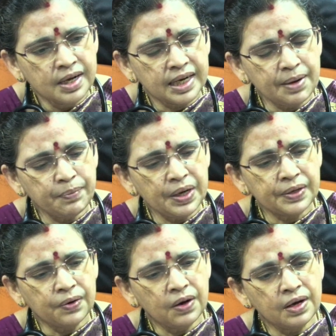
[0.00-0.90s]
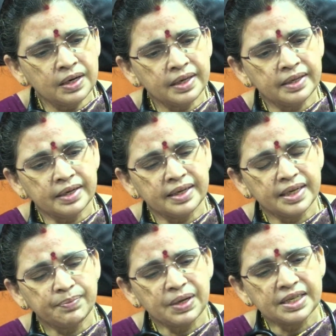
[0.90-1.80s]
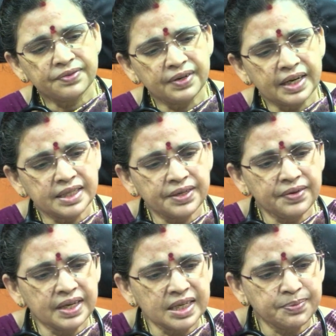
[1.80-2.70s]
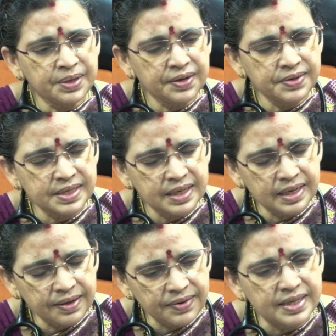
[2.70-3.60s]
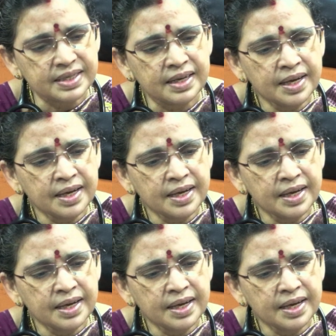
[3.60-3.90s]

compared to all other treatments for achieving HbA1c levels